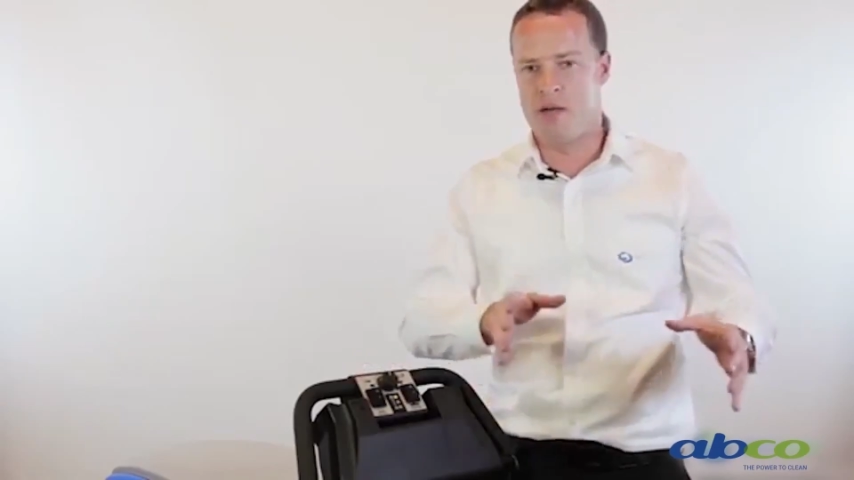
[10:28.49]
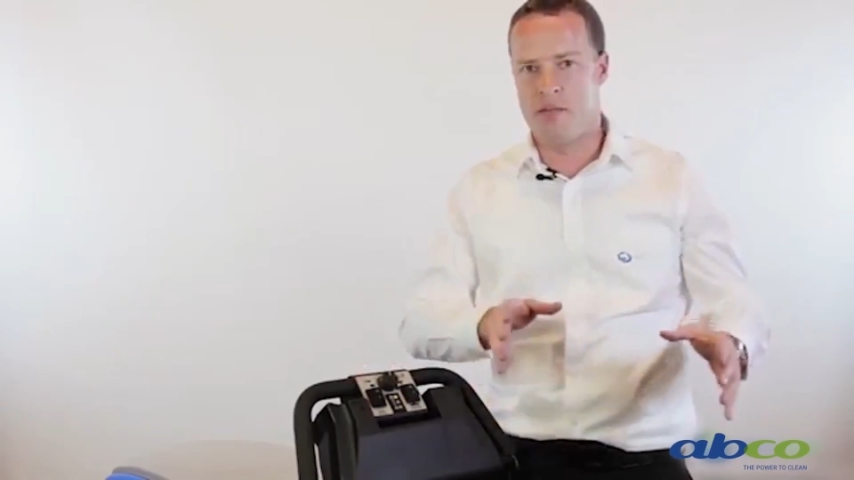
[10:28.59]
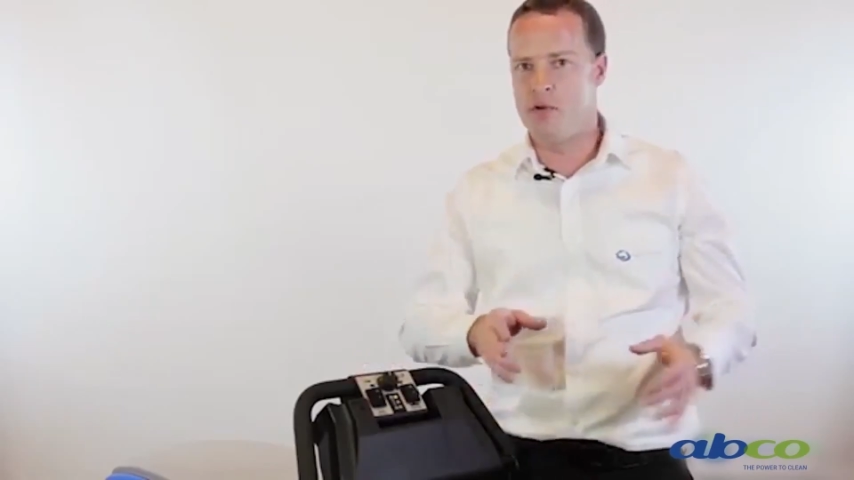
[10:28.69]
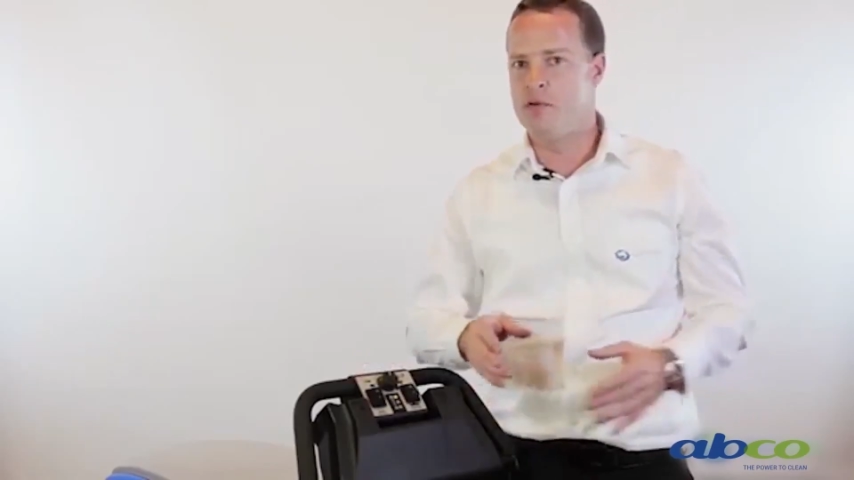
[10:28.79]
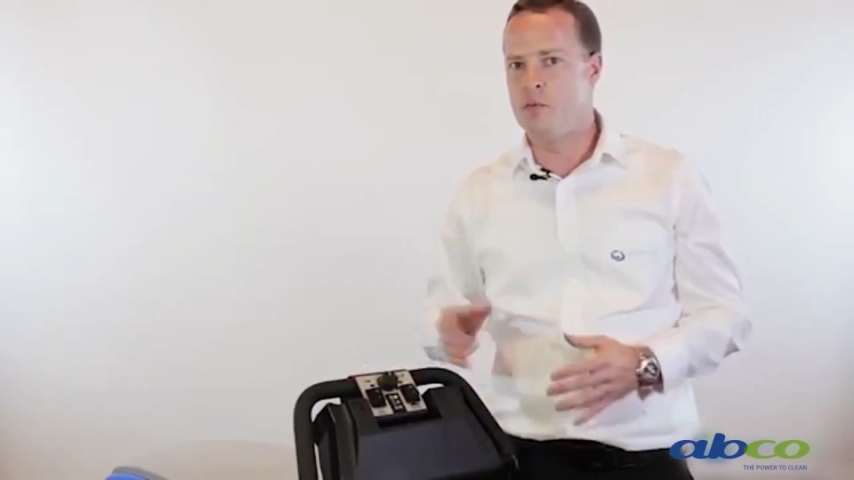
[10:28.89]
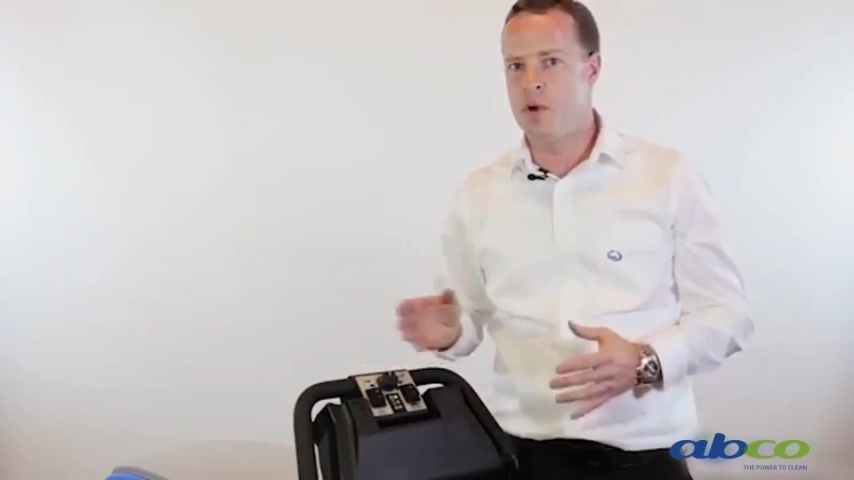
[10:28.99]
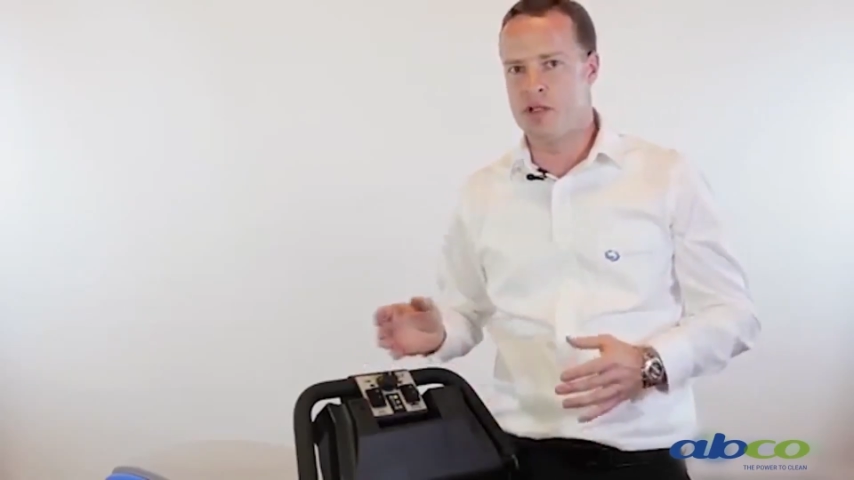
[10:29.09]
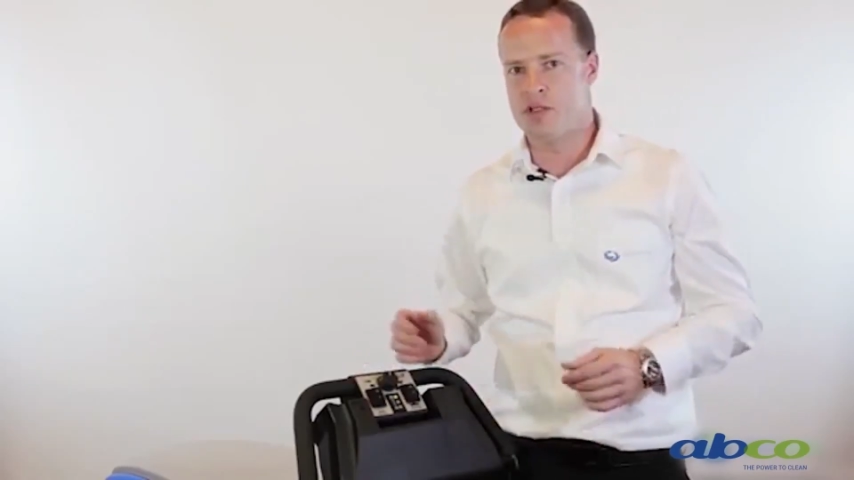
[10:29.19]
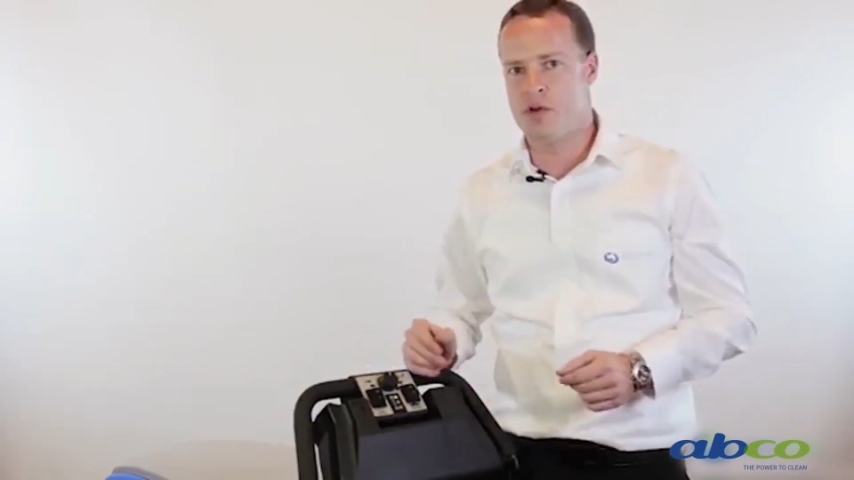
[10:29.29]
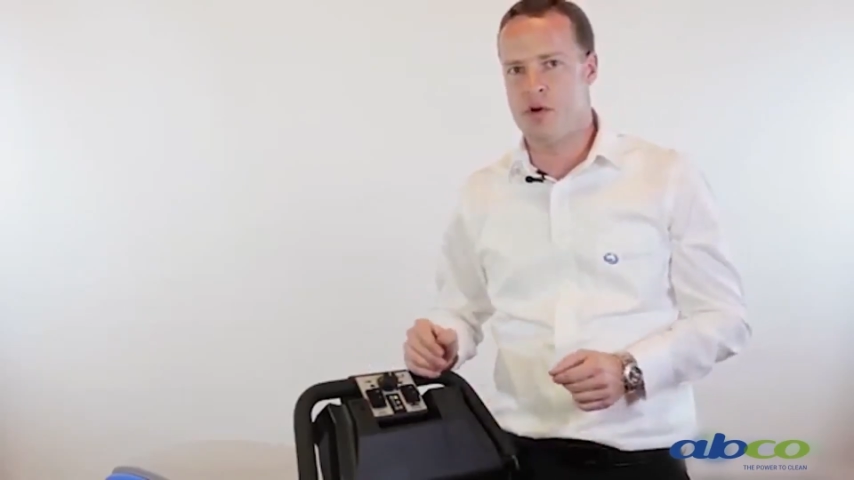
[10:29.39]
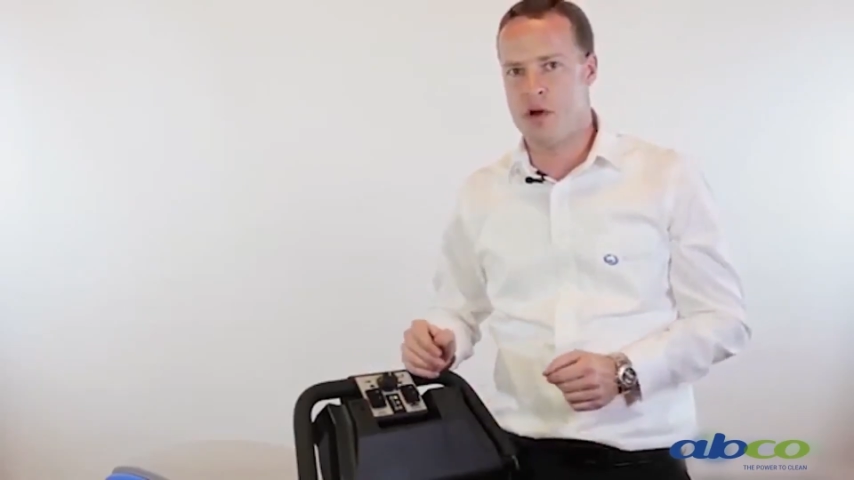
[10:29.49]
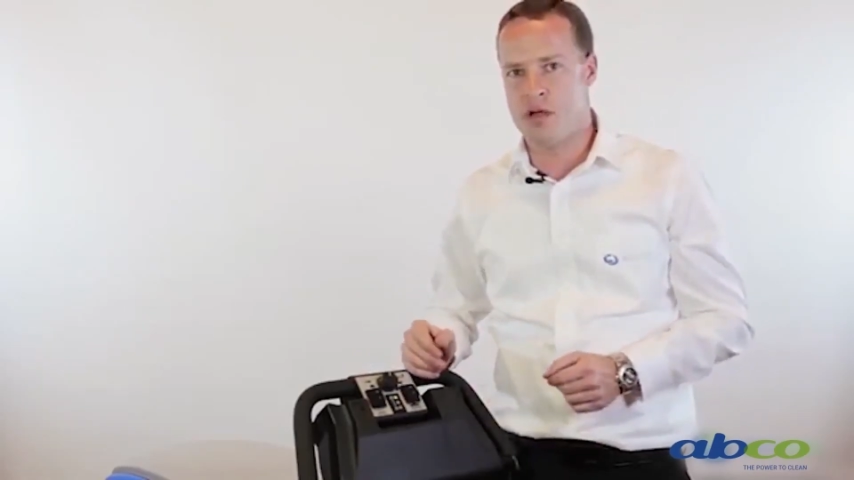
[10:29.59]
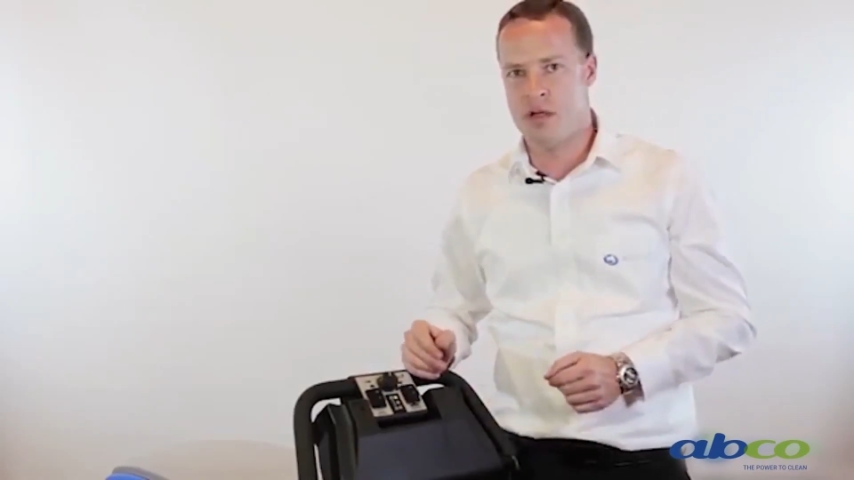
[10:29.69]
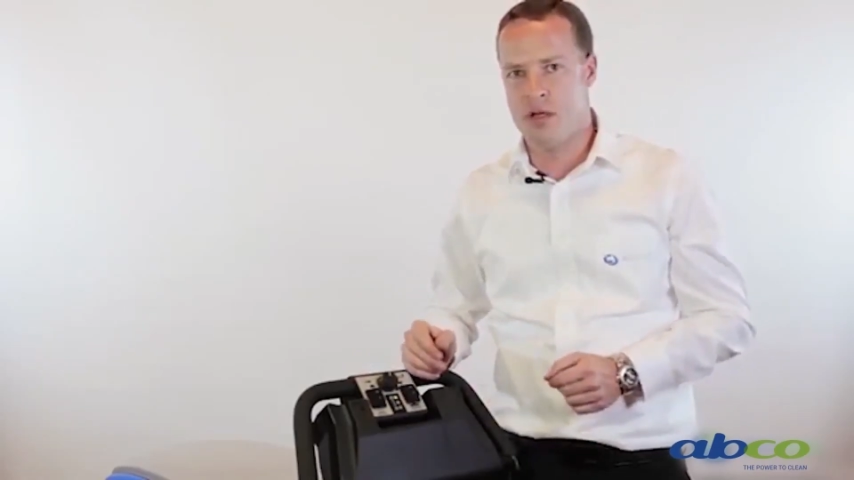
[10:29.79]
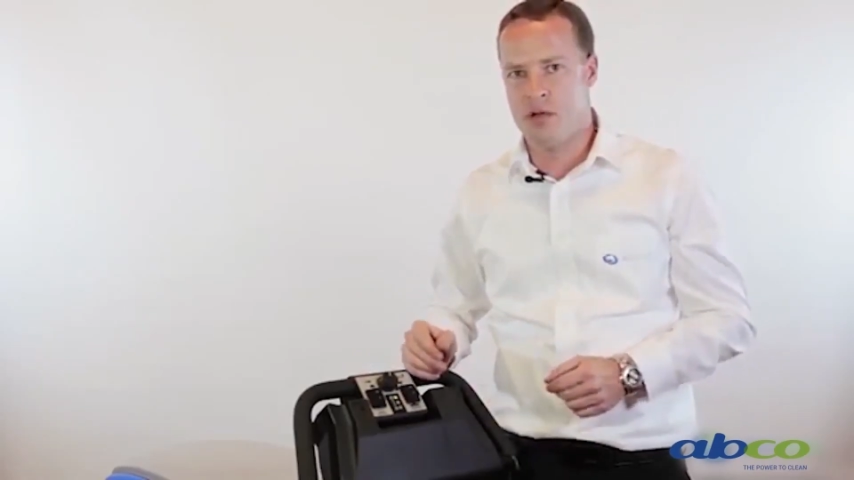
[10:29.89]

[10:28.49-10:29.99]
move a wet sign